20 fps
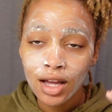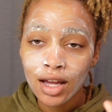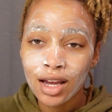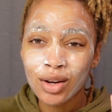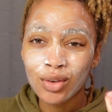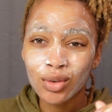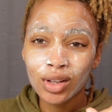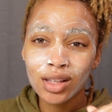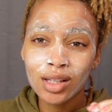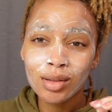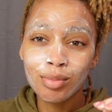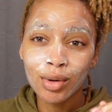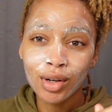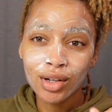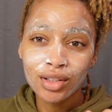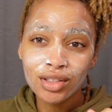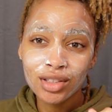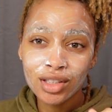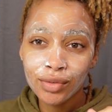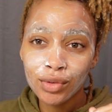It really
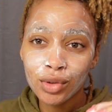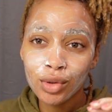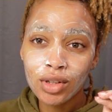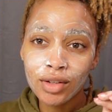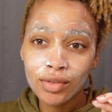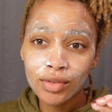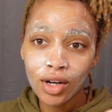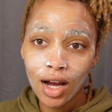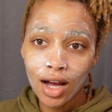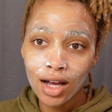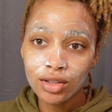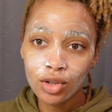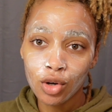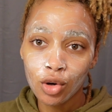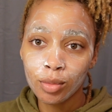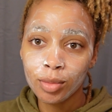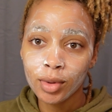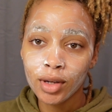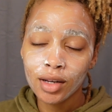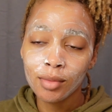burns if you leave your eyes
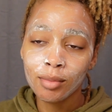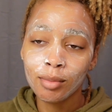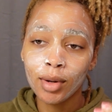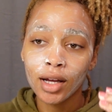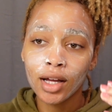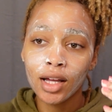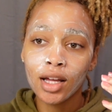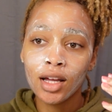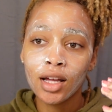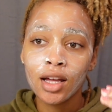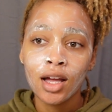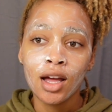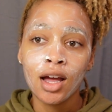open, but